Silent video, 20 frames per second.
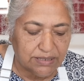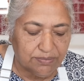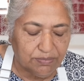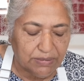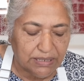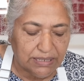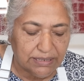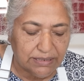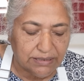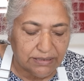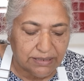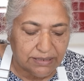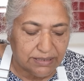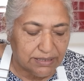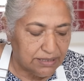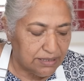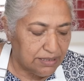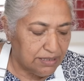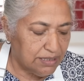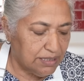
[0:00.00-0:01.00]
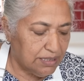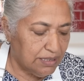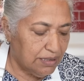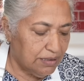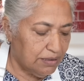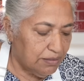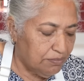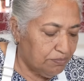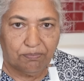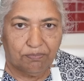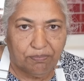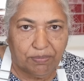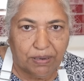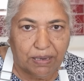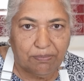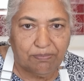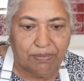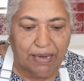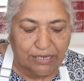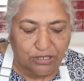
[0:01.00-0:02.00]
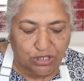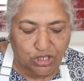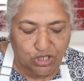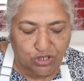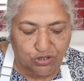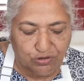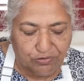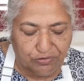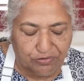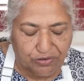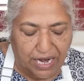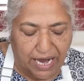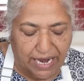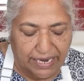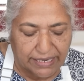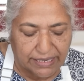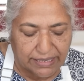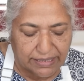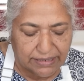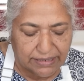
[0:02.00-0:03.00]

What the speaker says: minutes per batch to fry.